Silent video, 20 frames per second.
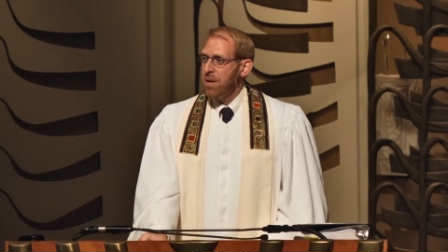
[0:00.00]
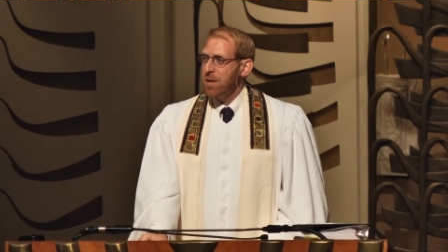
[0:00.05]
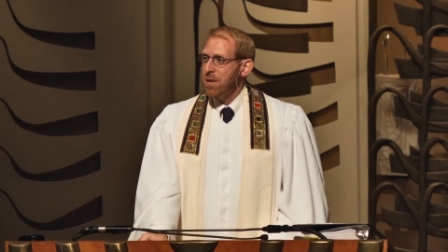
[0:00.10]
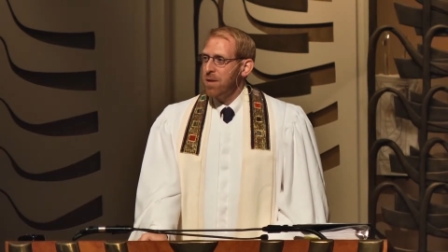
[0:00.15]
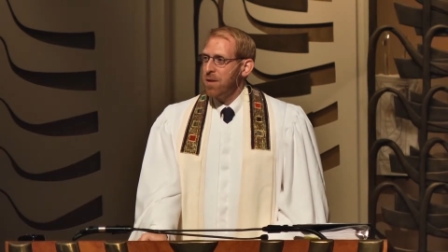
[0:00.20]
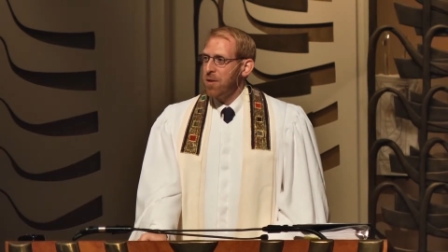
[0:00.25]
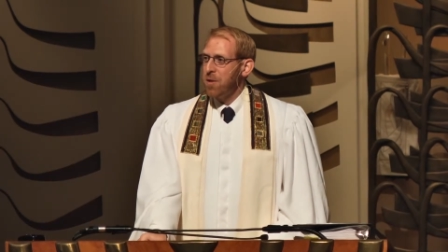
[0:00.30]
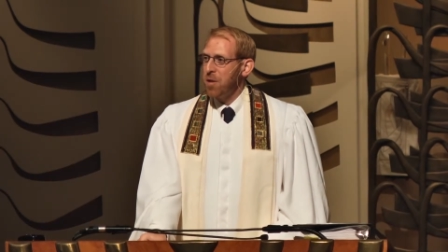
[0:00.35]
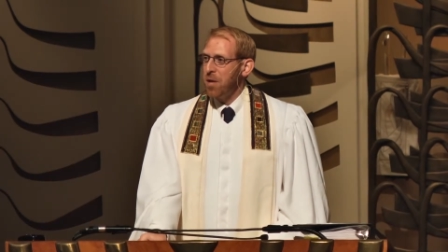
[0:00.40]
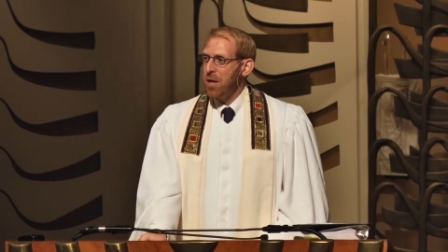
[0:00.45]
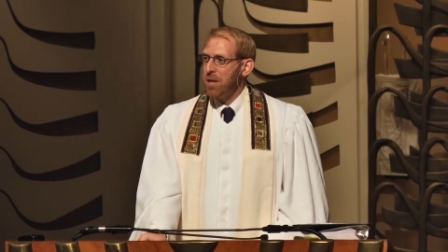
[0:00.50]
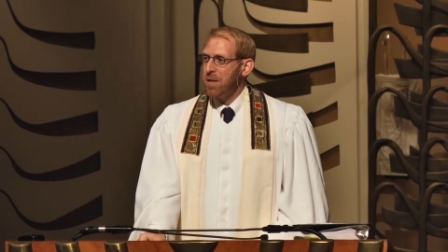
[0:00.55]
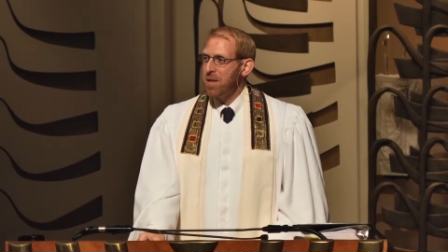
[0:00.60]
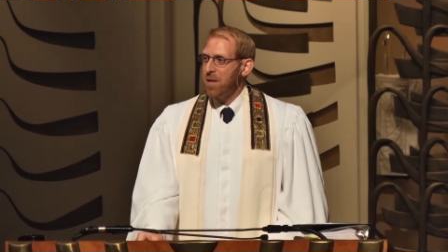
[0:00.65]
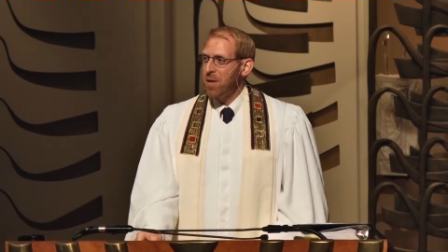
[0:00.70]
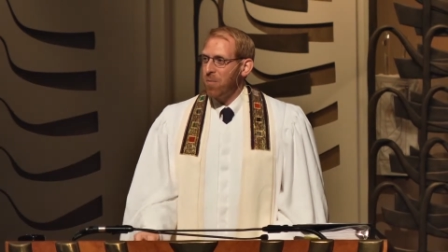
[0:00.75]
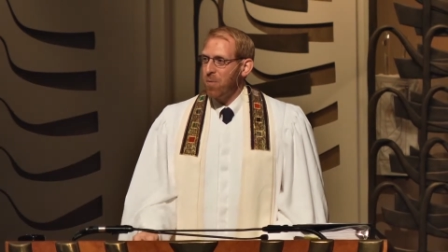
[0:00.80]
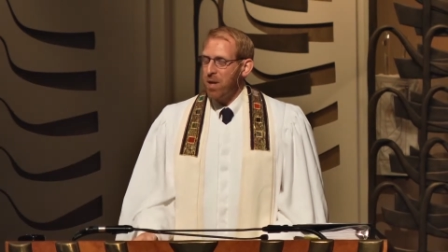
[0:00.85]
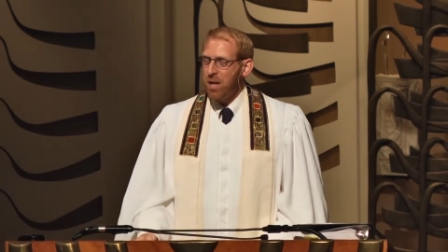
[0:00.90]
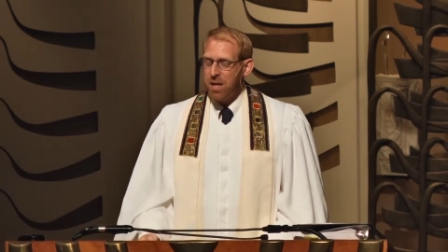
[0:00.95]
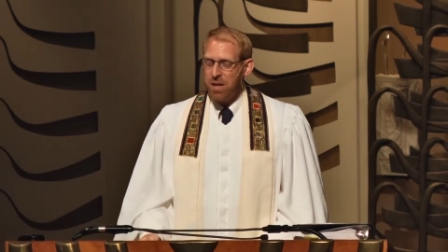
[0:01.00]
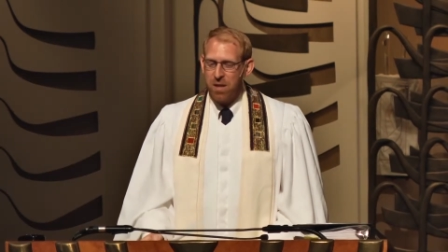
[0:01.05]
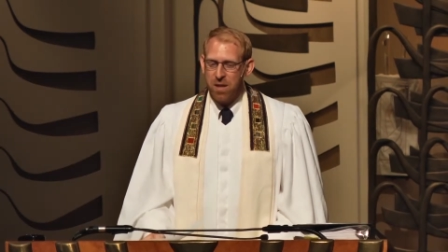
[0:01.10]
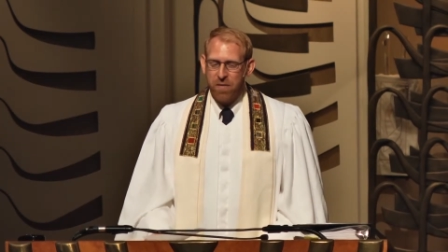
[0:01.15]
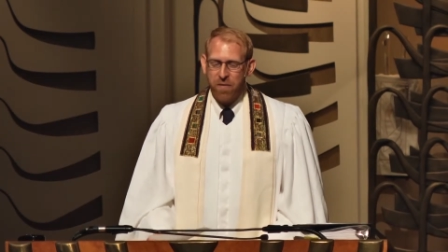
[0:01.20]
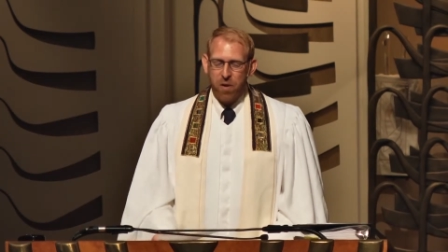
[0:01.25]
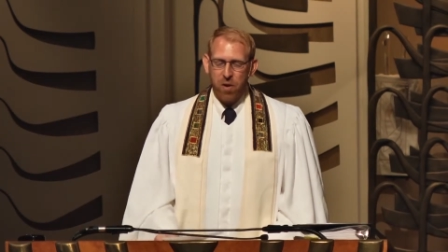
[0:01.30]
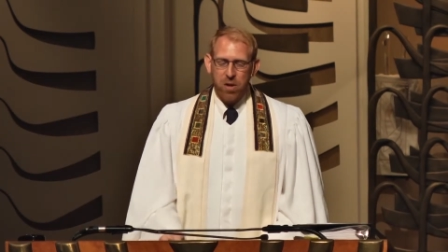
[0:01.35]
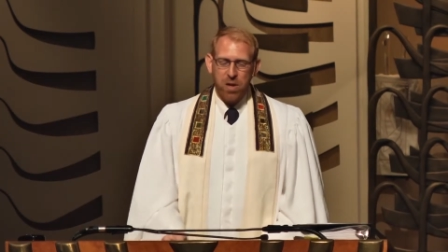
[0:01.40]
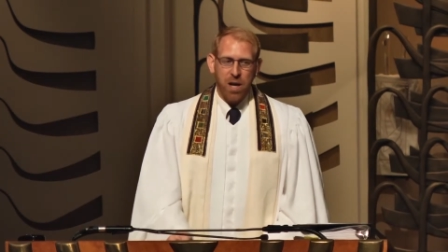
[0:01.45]
suggests that we can
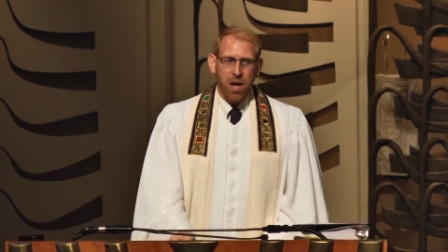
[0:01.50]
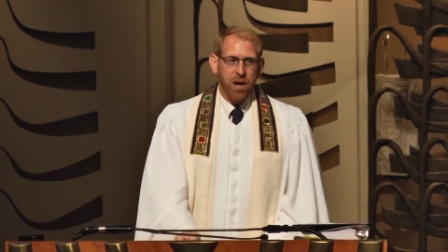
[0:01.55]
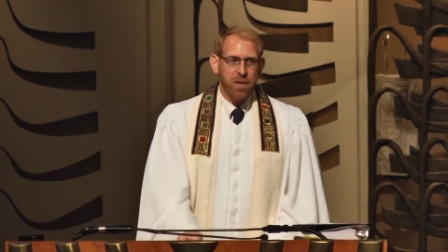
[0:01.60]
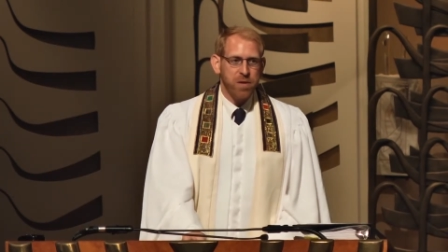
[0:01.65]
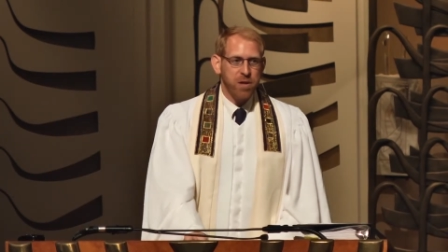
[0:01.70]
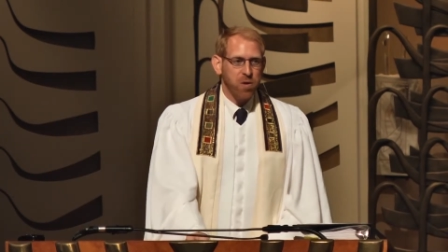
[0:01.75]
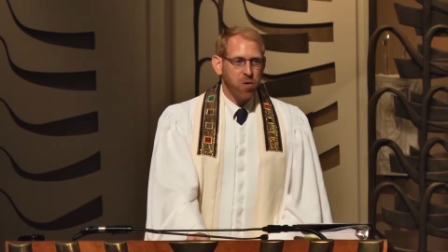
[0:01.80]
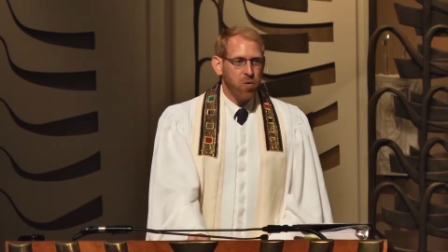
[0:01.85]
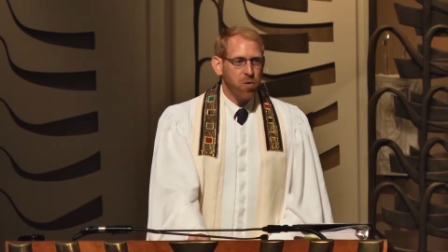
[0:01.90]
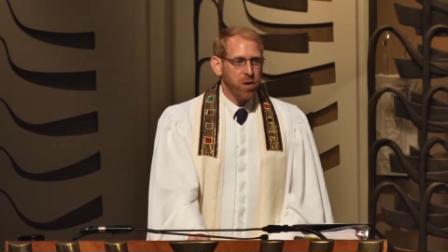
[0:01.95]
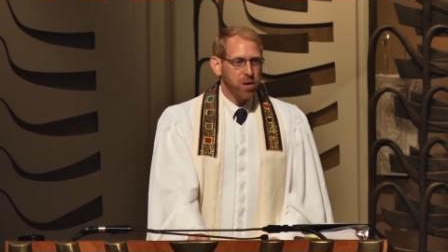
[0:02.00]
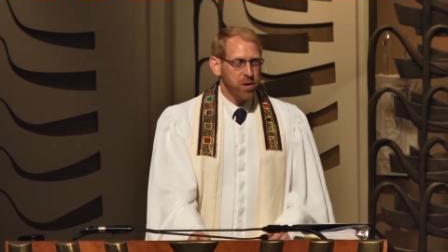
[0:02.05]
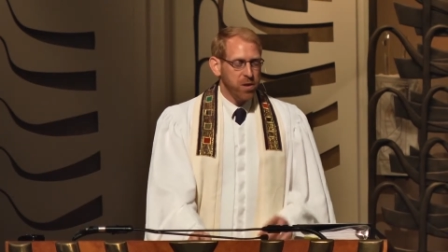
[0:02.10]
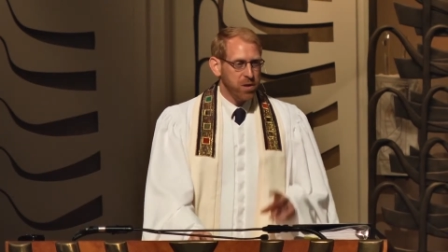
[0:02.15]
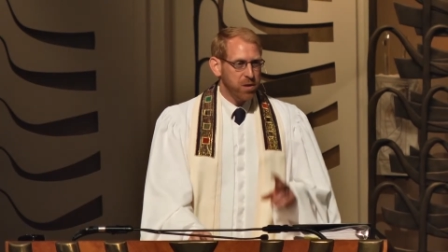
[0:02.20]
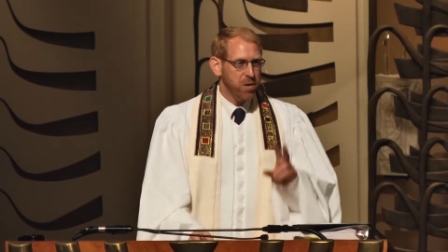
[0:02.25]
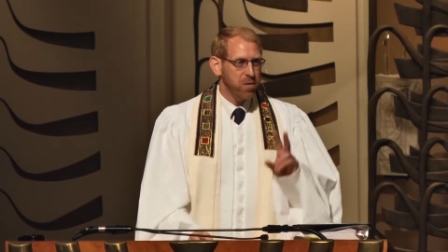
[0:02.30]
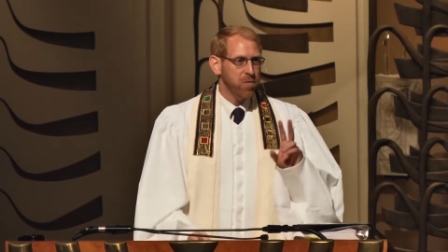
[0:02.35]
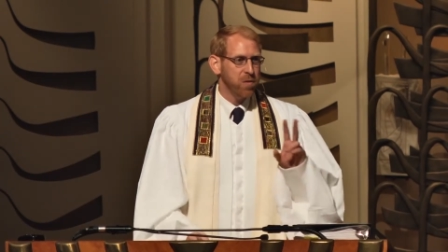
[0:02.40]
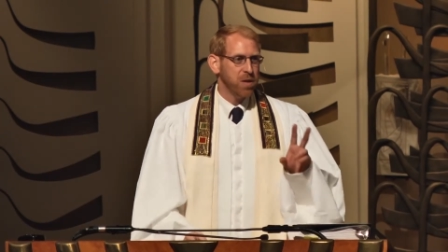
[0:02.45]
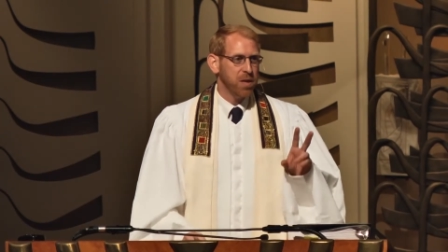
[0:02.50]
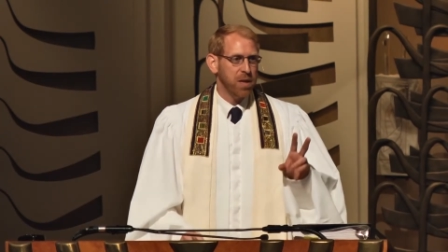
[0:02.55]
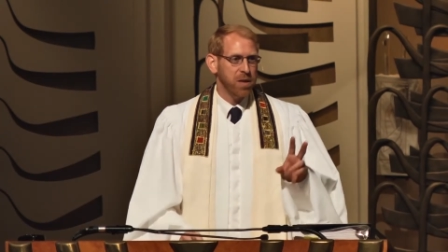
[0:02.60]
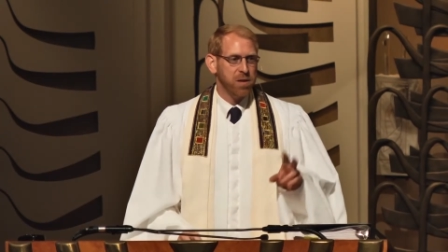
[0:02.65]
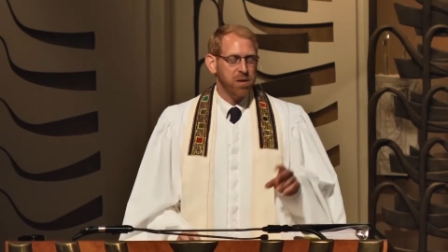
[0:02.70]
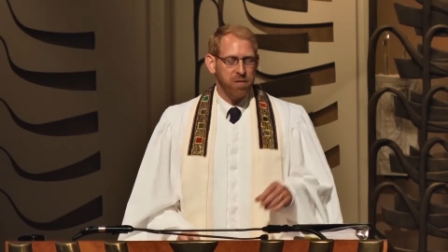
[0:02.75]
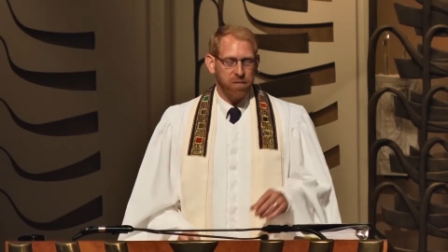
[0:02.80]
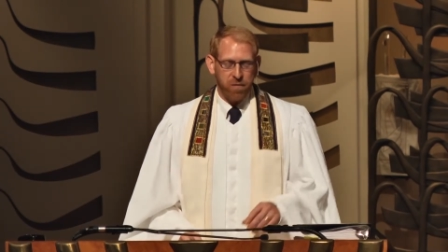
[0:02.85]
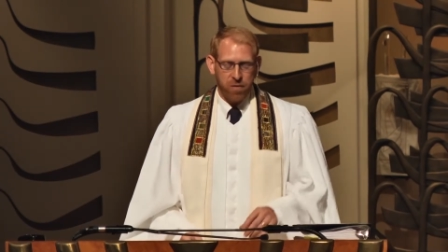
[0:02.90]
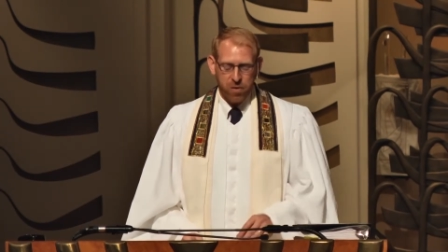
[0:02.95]
live our lives according to two
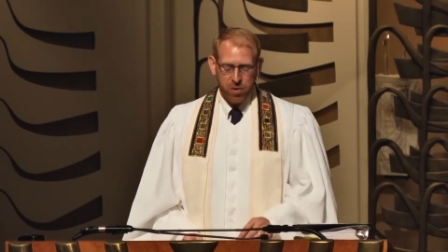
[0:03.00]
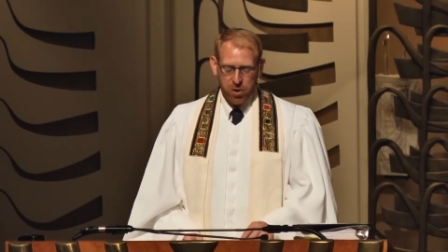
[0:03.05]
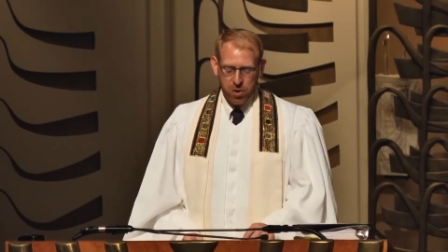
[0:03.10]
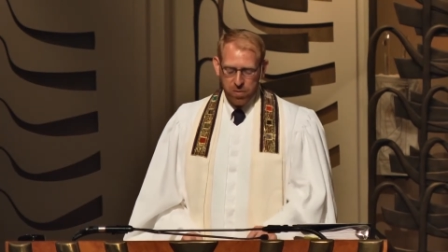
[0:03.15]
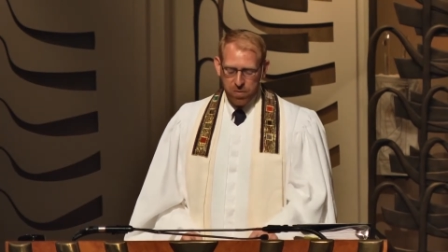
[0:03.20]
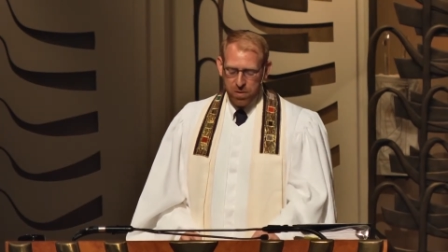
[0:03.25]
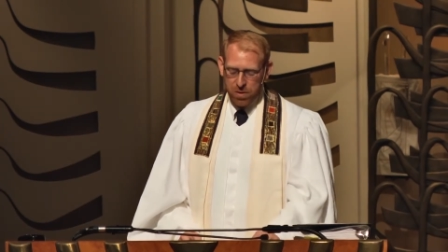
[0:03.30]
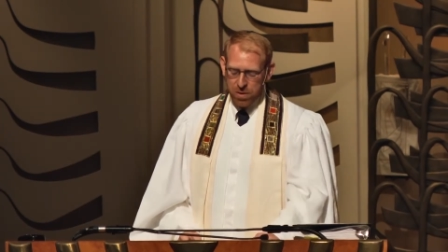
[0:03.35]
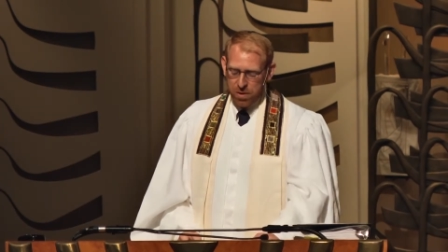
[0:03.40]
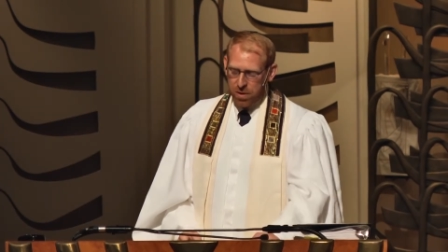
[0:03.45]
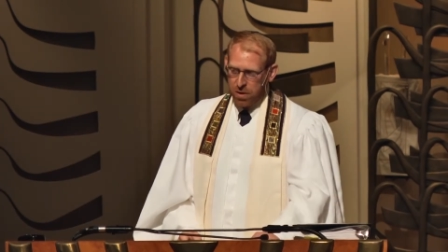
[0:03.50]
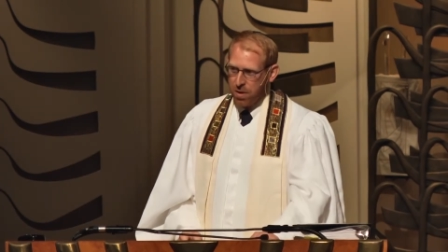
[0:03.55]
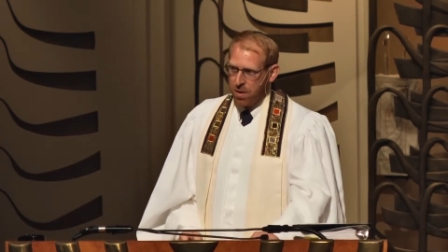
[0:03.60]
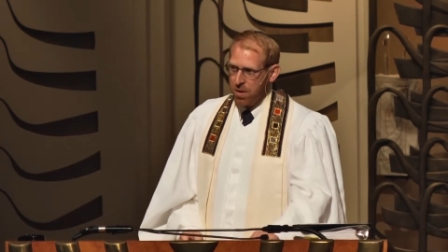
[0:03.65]
sets of virtues,